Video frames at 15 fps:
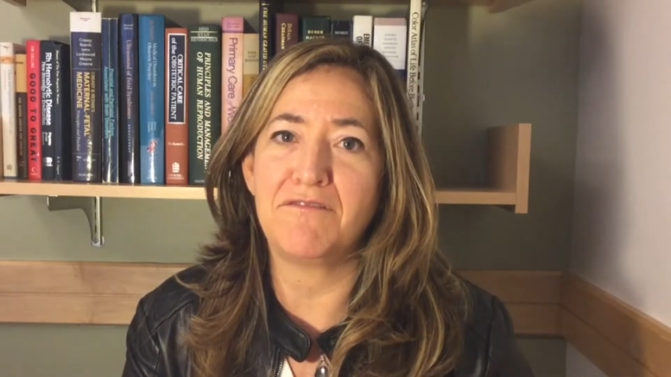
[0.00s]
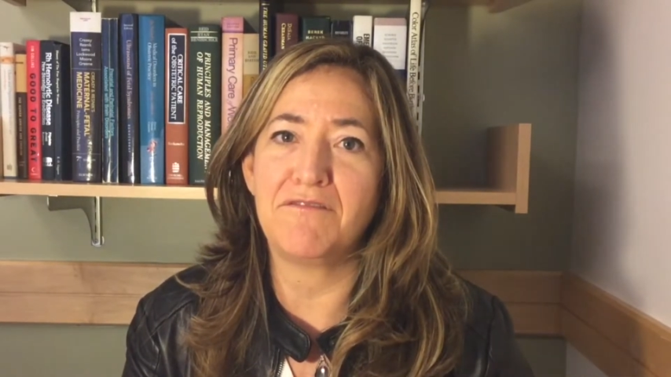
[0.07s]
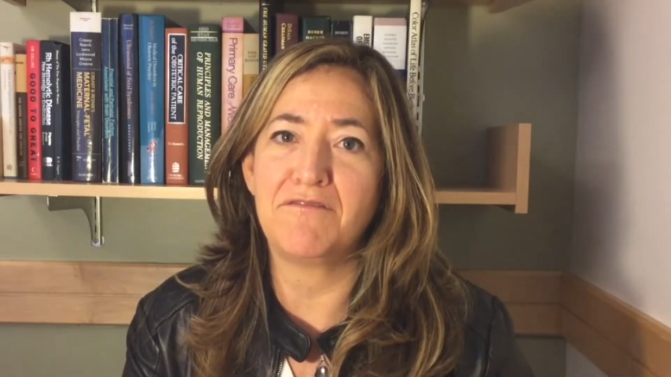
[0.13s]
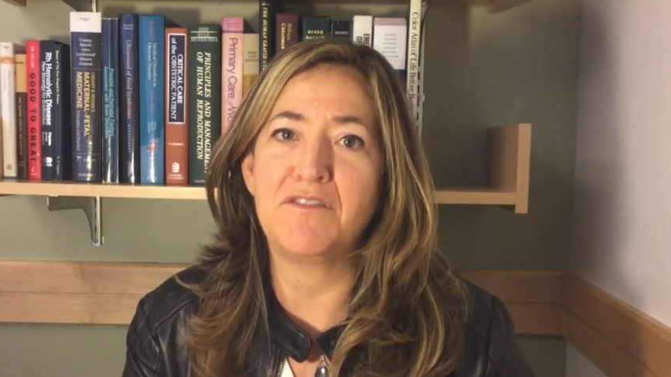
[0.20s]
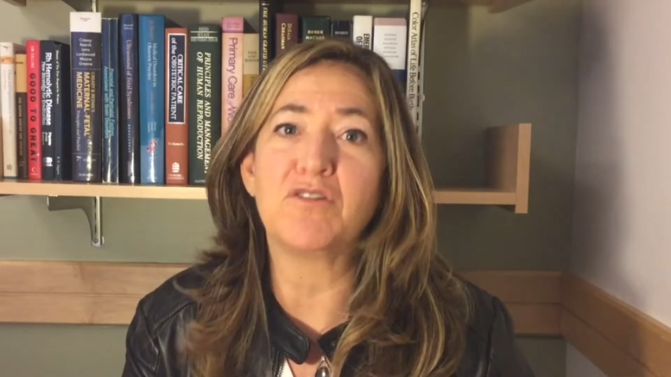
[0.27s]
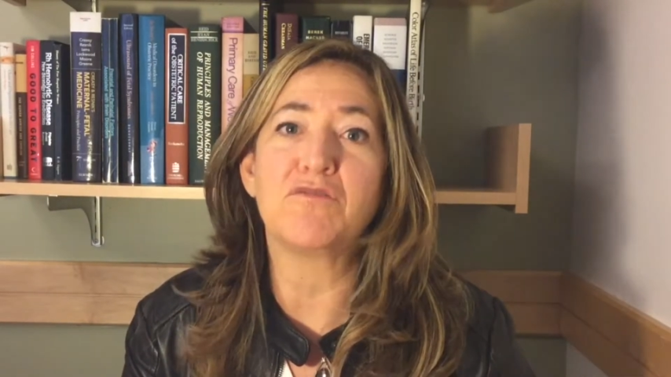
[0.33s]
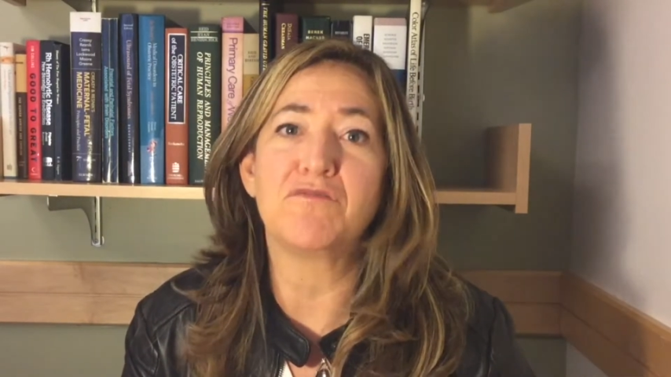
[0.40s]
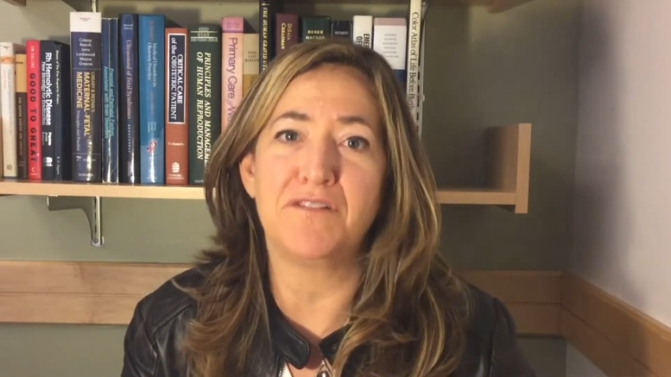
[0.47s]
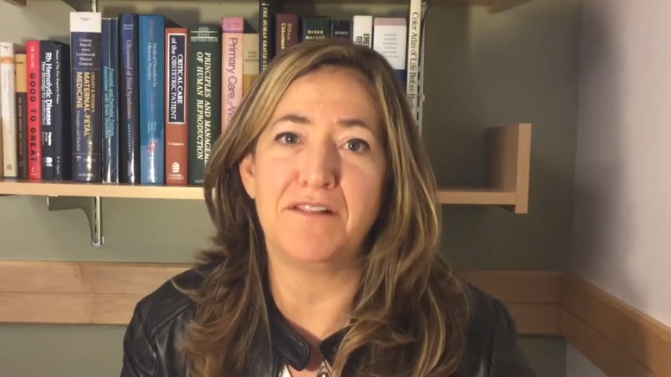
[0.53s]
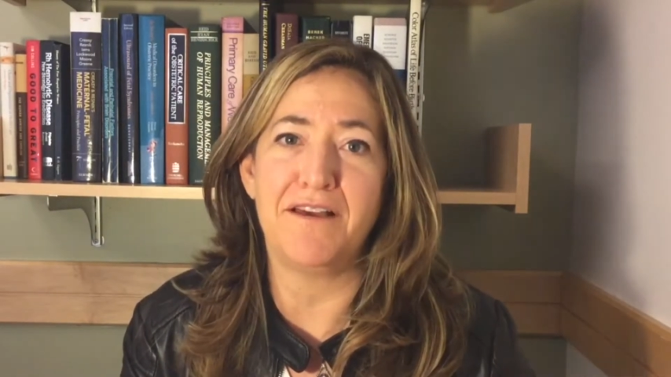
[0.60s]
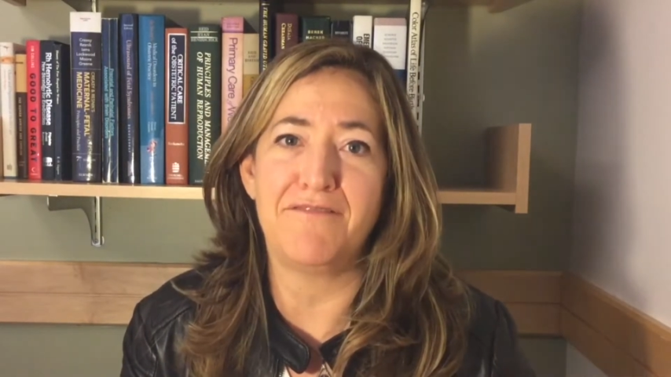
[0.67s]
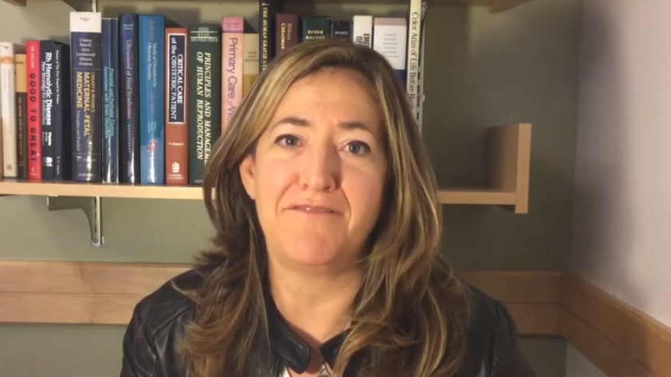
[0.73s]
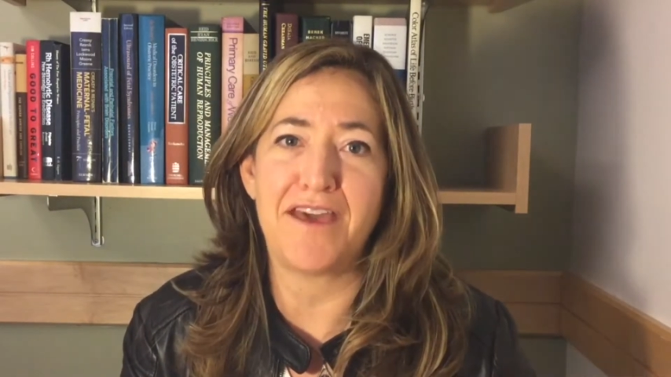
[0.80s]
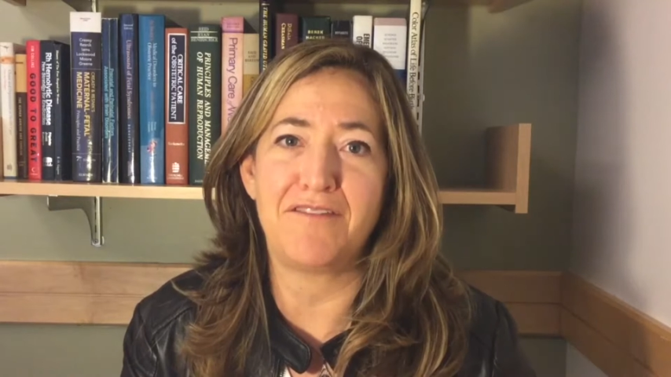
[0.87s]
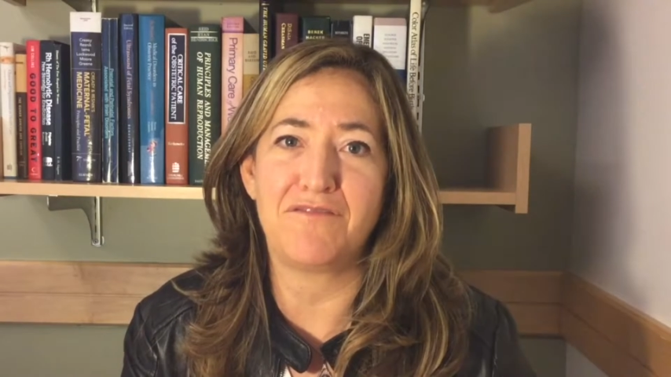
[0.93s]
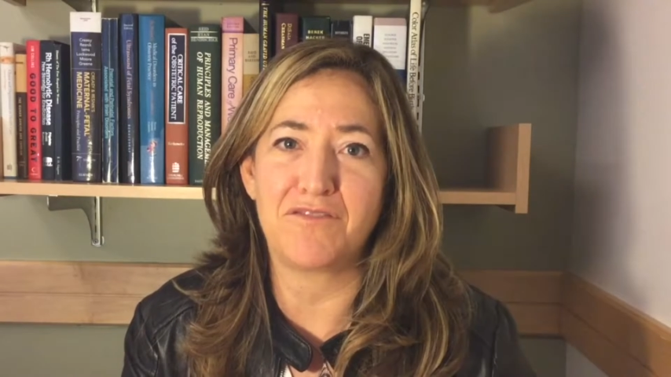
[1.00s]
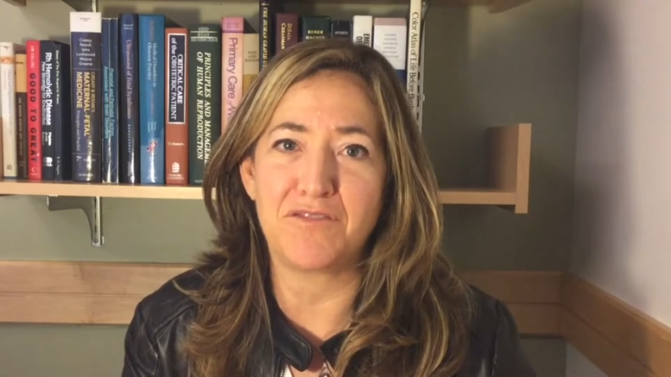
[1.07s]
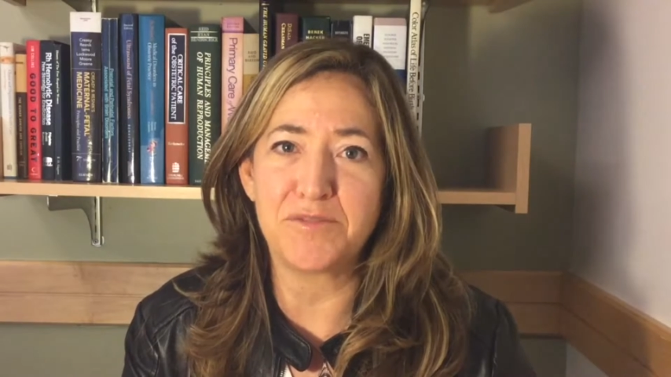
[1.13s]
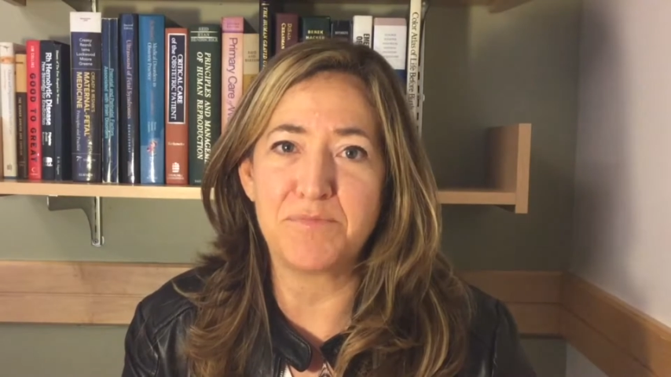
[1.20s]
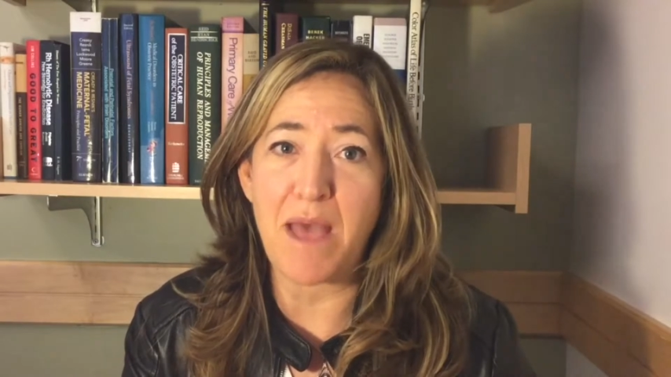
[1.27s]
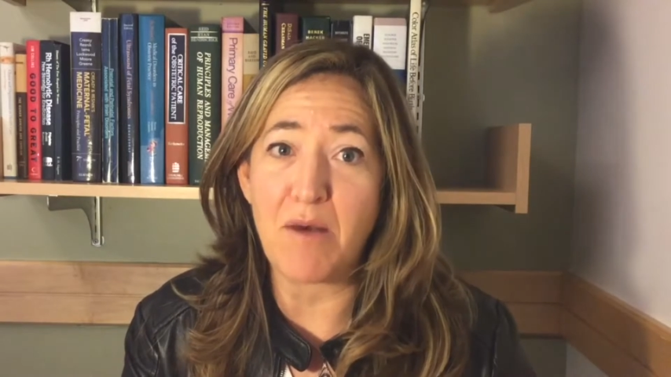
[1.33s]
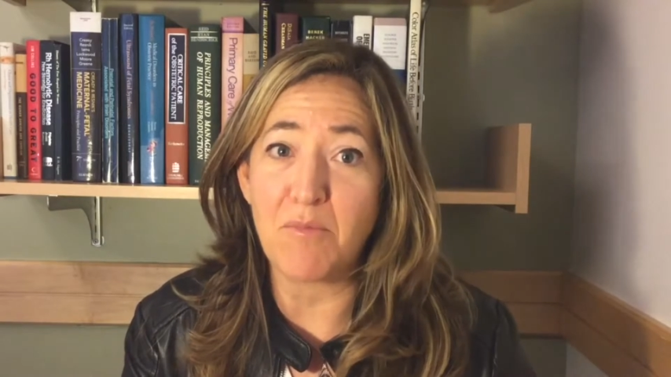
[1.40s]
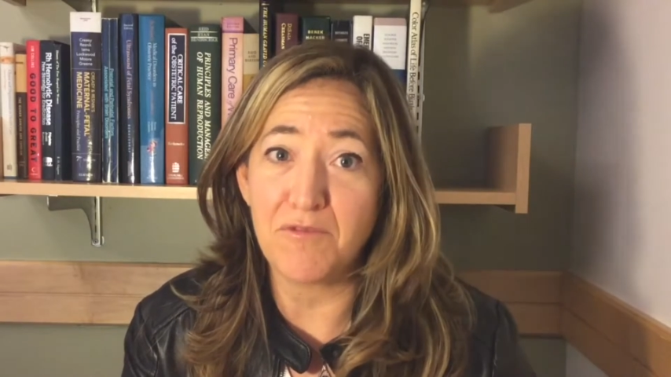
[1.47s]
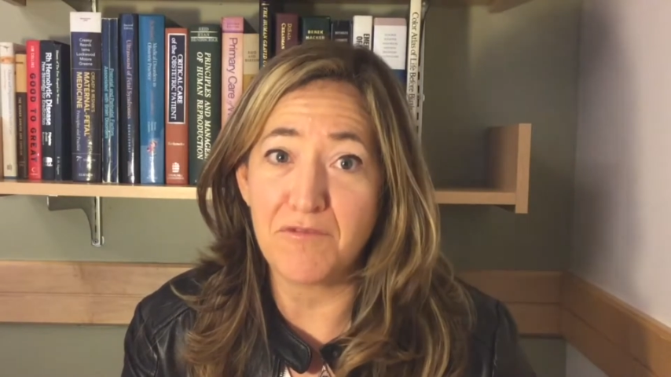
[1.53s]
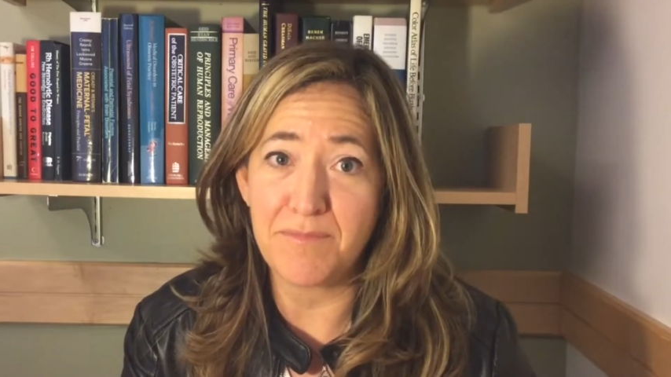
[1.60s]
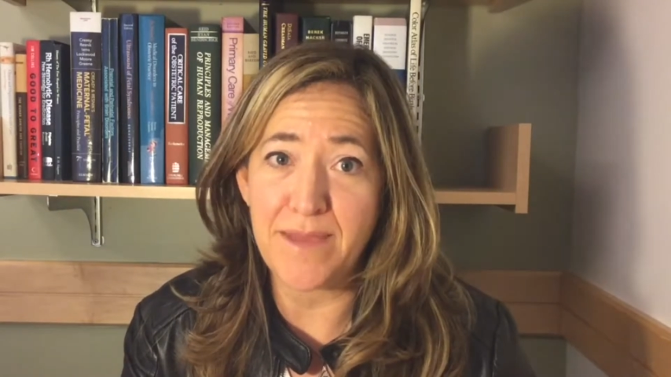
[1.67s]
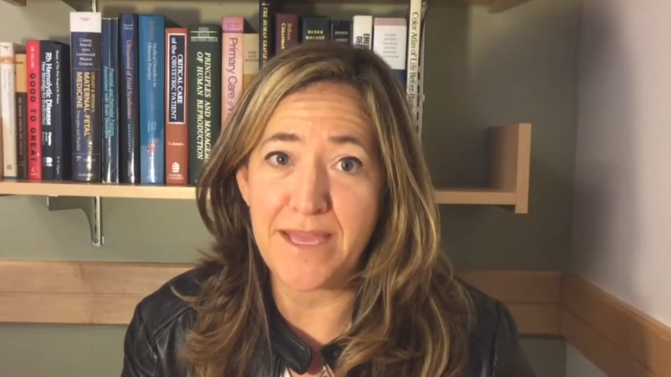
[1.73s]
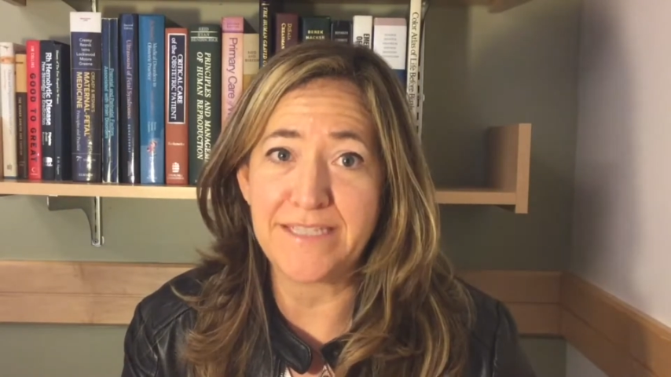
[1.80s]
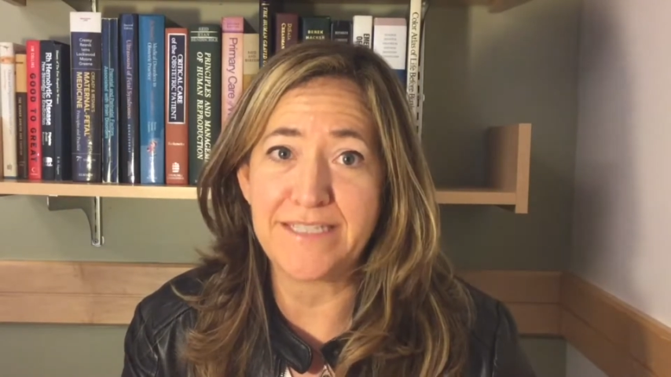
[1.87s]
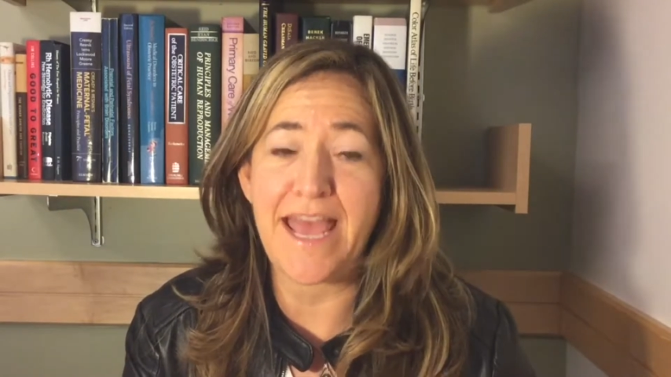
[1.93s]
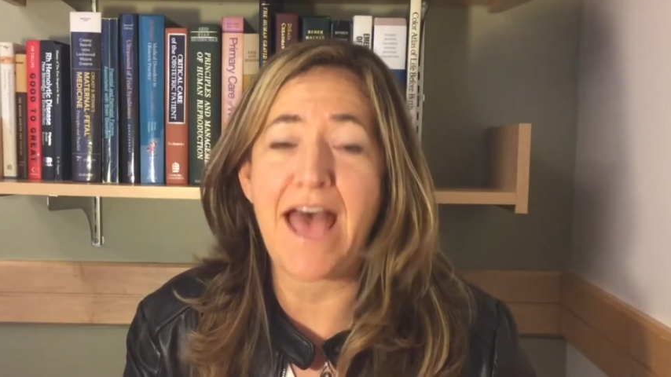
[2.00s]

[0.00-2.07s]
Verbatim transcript: fearful of that first bowel movement